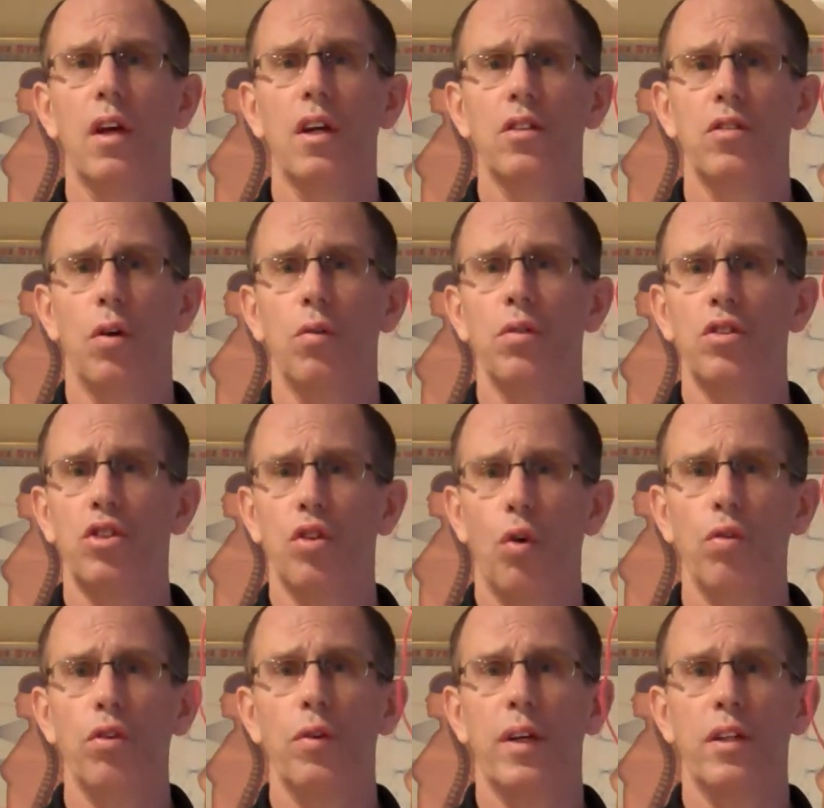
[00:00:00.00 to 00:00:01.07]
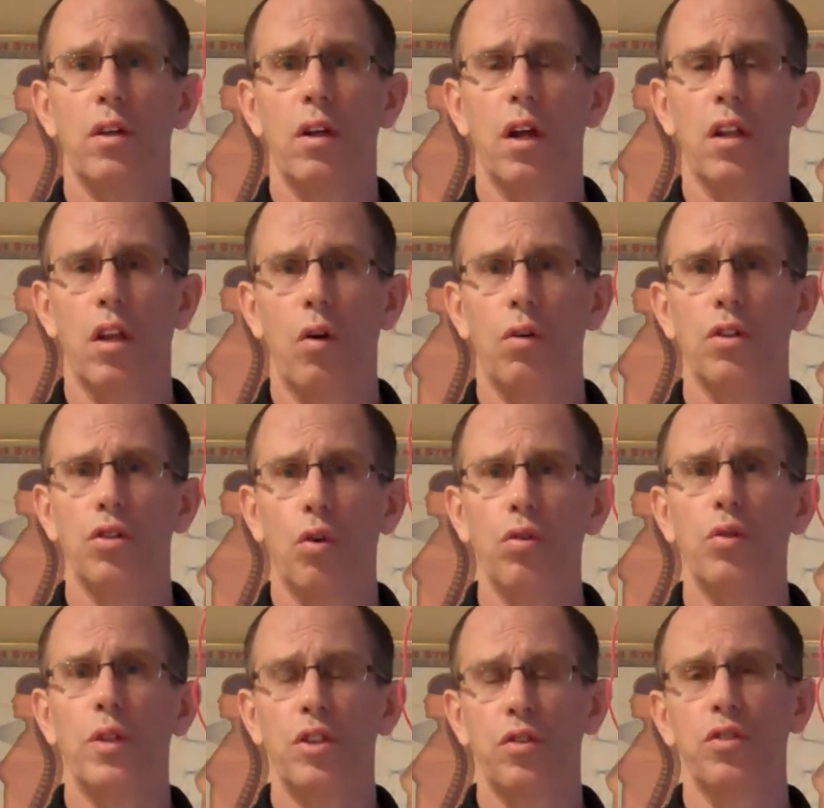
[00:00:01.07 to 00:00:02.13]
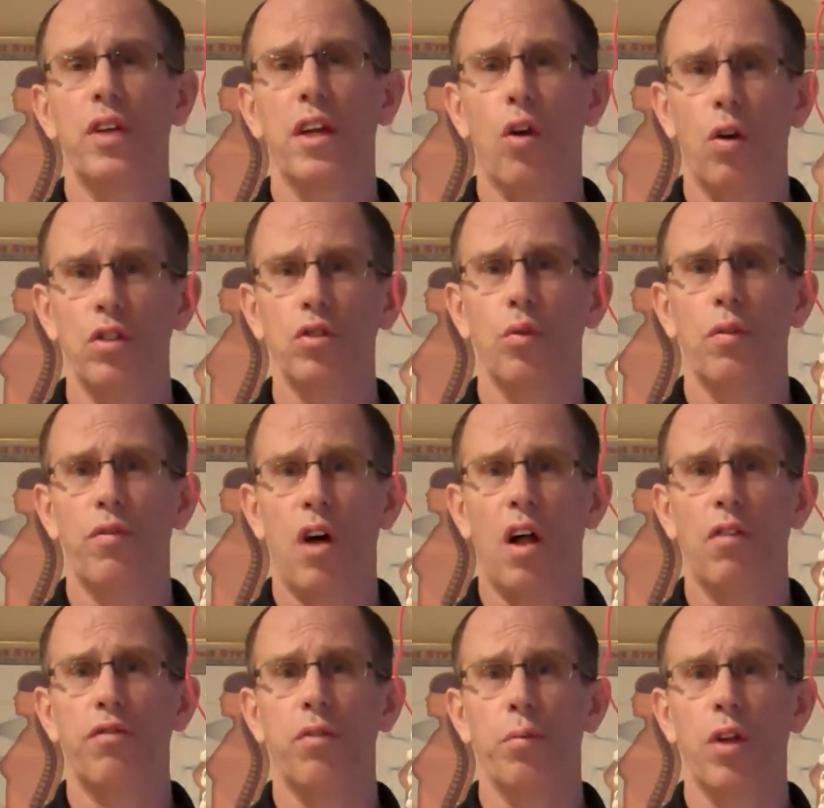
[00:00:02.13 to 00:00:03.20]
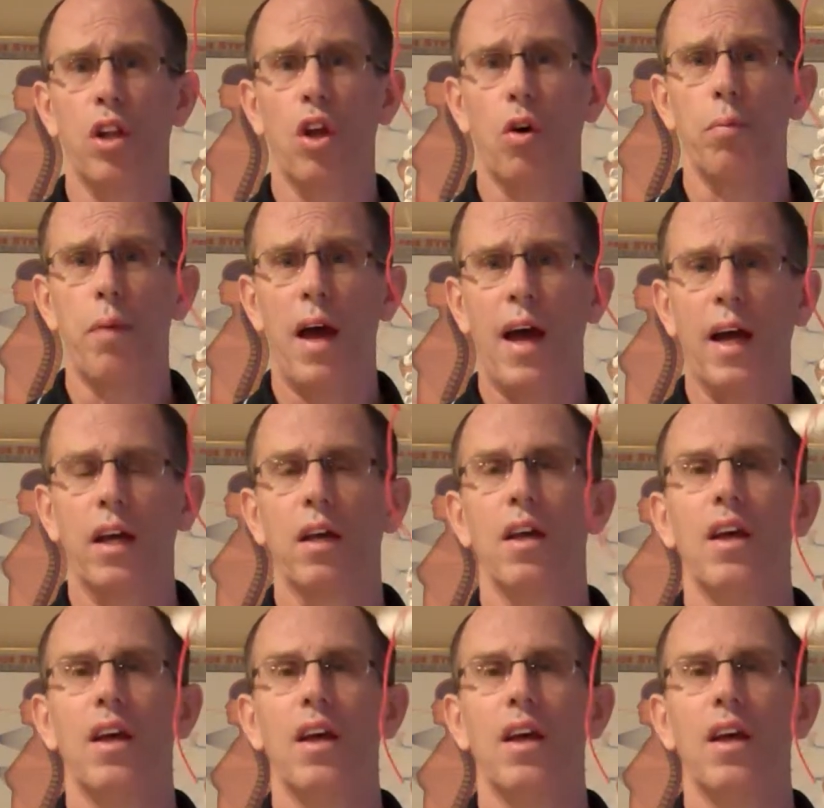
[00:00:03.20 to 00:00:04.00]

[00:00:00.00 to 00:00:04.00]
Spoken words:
So shoulder issues can also evolve from the low back.